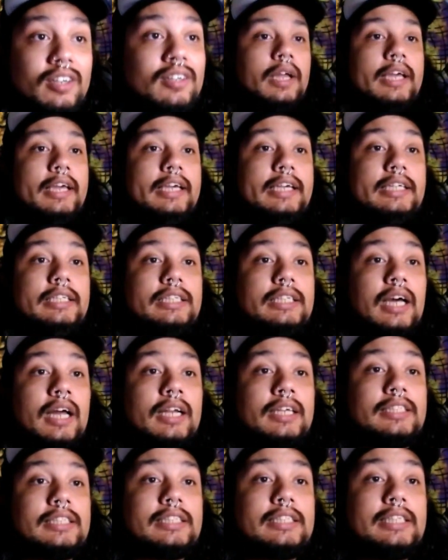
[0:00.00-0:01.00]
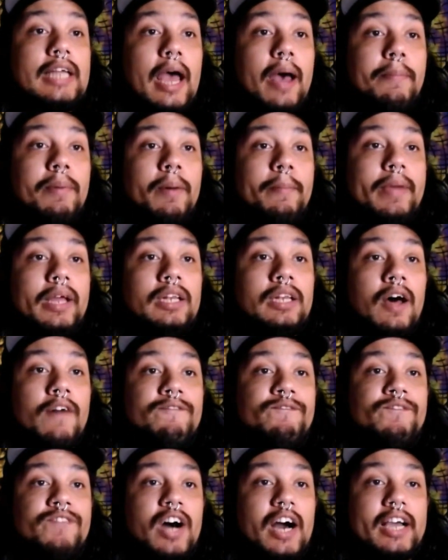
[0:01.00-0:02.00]
He's gonna stab him in the
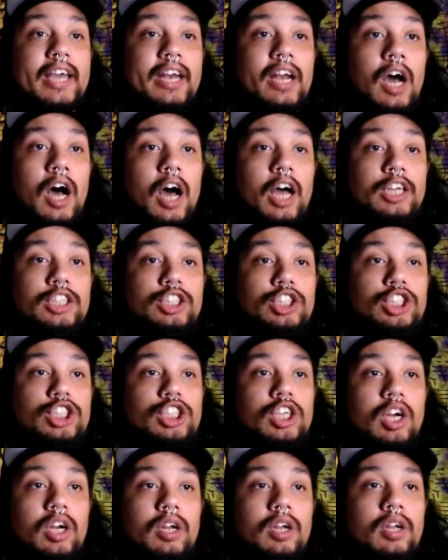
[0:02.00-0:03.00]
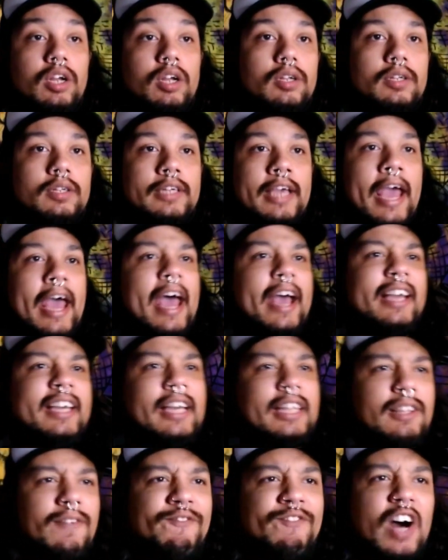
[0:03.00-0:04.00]
fucking hunch? Yeah,
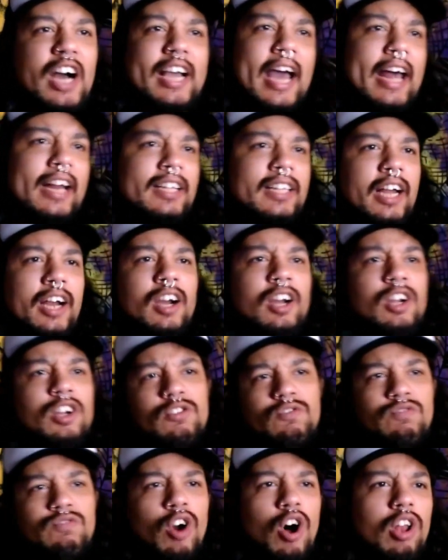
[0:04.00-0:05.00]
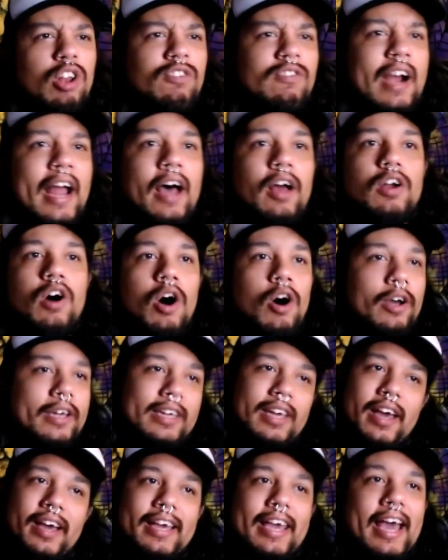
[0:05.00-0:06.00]
get the fuck out of there. Roll around. Oh,
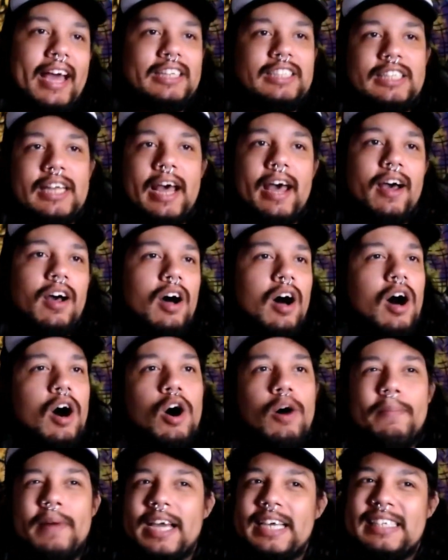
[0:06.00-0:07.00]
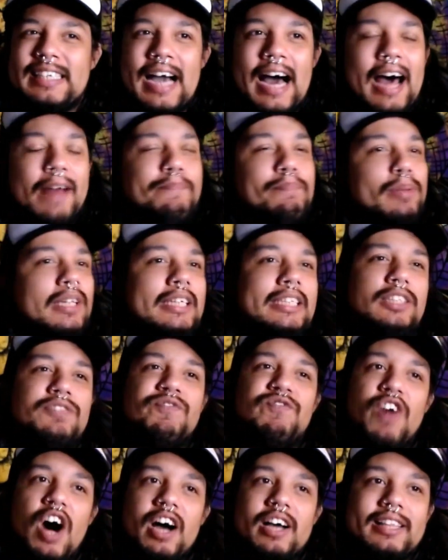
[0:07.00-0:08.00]
yeah, catch that. Oh, my God. Please
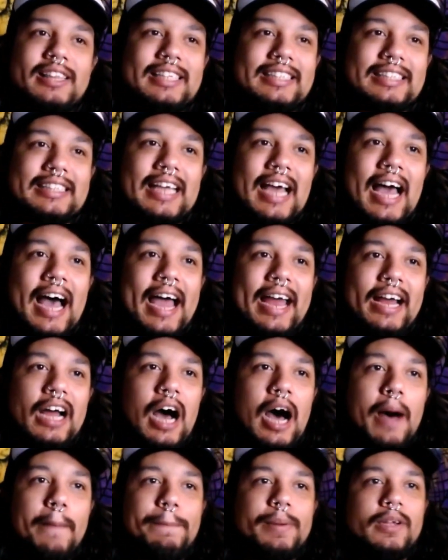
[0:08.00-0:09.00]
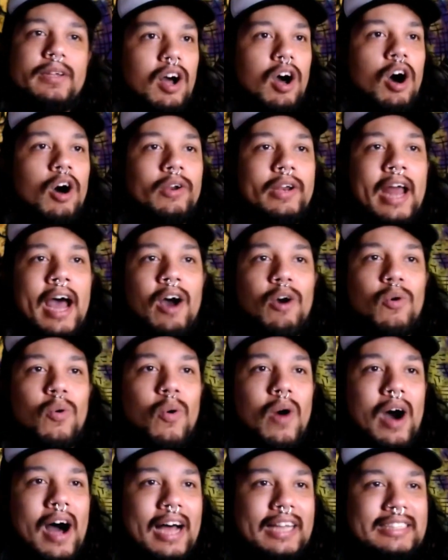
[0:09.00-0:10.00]
fuck this guy up. Oh, now
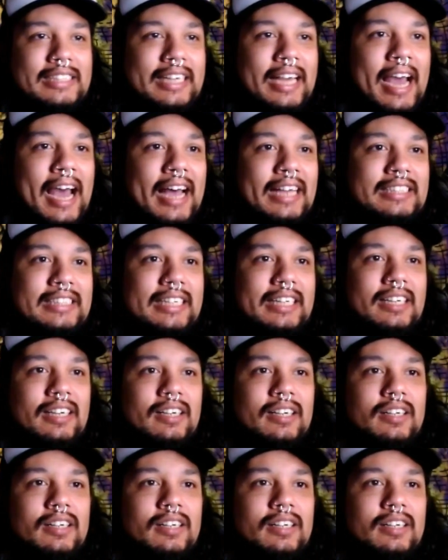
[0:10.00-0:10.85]
Quasi has it.